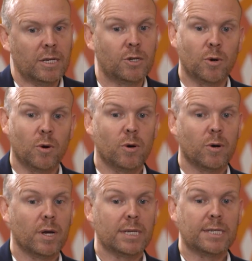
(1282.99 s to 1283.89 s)

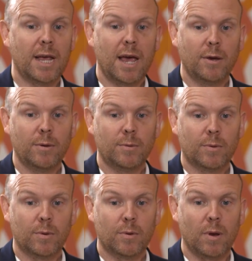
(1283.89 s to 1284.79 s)
Sure. So
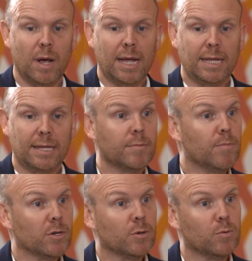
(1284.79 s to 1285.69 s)
I think the
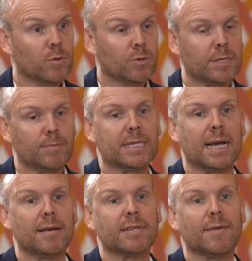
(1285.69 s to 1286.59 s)
model rules
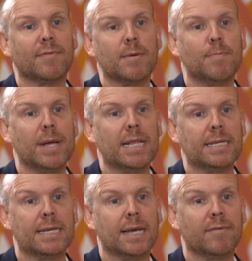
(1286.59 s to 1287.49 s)
themselves give the
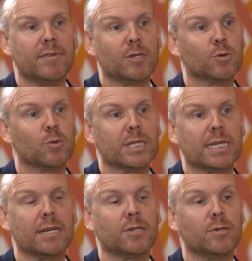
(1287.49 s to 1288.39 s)
ability of a
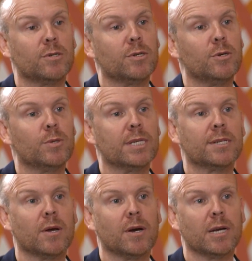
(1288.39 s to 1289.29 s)
jurisdiction to
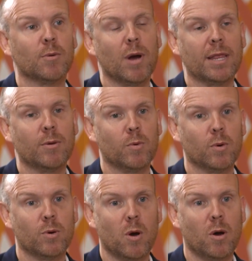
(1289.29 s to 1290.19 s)
decide whether
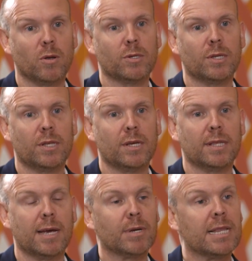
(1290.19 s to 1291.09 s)
or not that
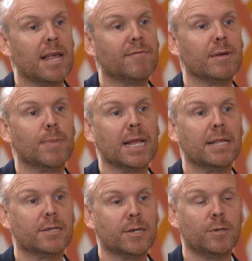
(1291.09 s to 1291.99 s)
they would levy
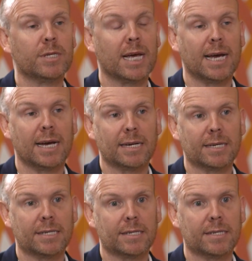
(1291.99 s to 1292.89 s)
Pillar 2
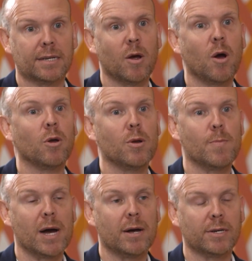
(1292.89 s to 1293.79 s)
tax on a
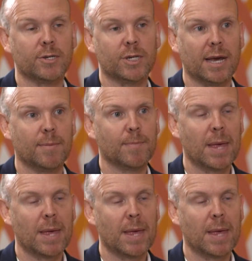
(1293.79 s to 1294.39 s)
partnership.